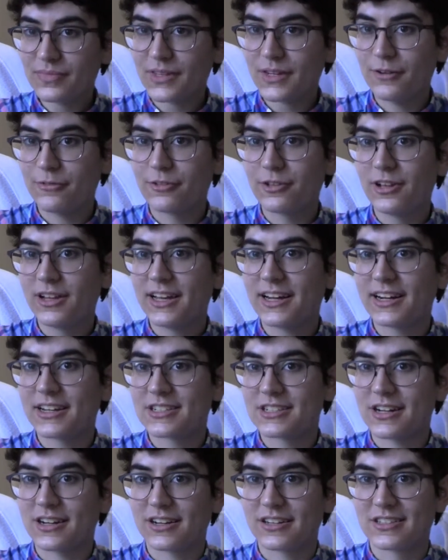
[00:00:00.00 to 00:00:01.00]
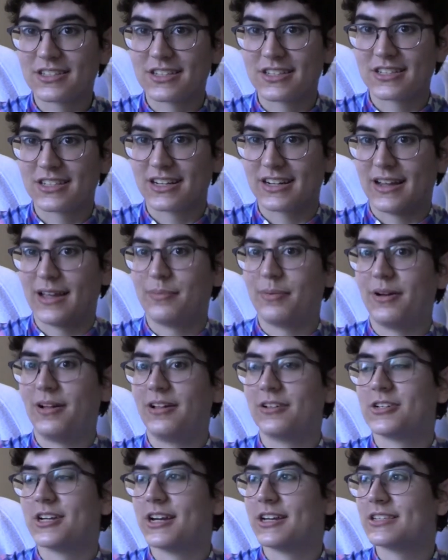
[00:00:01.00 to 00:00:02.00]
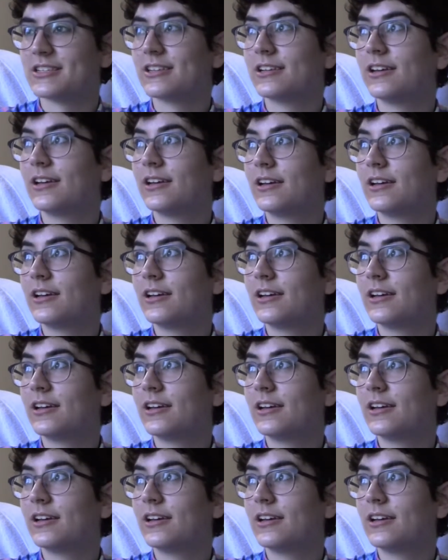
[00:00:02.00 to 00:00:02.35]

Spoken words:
if the lighting's not consistent, I apologize.